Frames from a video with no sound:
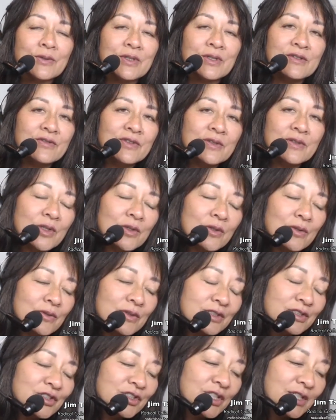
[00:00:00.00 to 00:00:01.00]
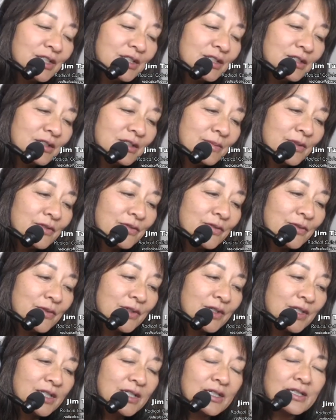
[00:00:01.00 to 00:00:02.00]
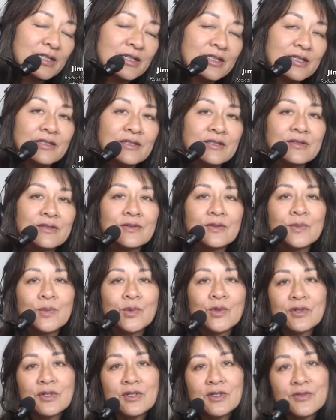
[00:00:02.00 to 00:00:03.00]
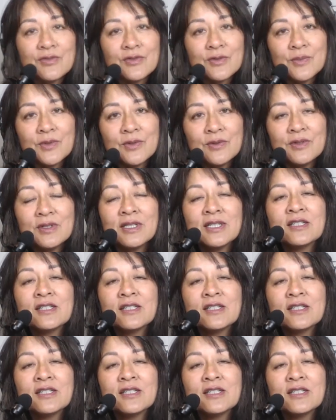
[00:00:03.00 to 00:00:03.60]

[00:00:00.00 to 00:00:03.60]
give them a whole agenda beforehand, so they're more comfortable.